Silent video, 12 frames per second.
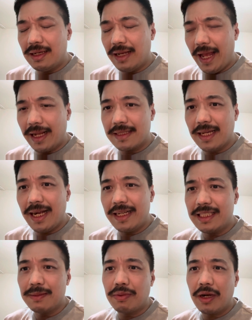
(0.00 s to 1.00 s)
anxiety,
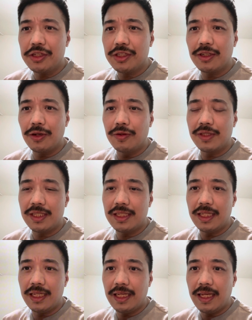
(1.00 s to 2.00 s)
depression,
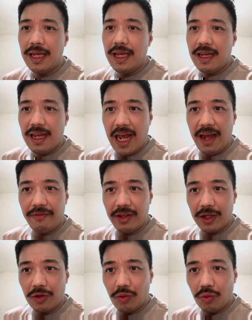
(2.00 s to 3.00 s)
OCD,
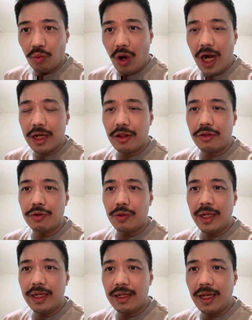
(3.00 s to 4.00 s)
having walked through
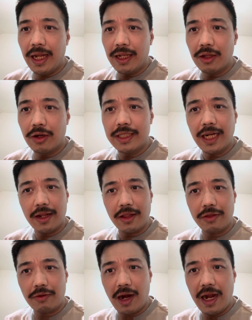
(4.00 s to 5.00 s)
it and learned how to
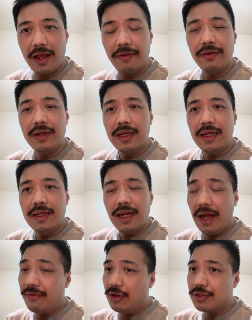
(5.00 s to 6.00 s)
thrive,
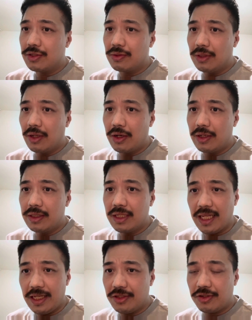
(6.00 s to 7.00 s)
I've also learned
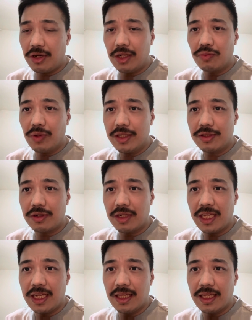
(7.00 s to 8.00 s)
Eastern and Western
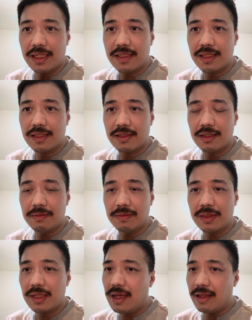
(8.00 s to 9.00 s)
healing
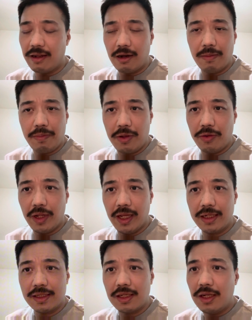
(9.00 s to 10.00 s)
systems,
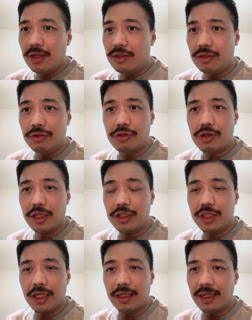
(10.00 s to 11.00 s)
therapeutics,
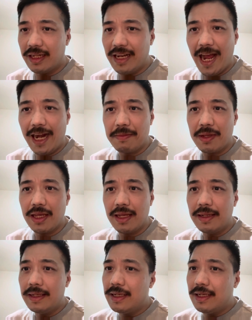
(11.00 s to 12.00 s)
nutrition, anatomy,
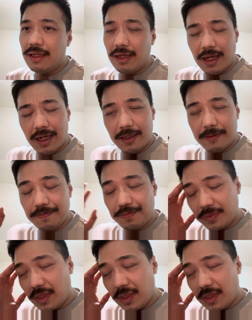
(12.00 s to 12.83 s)
um,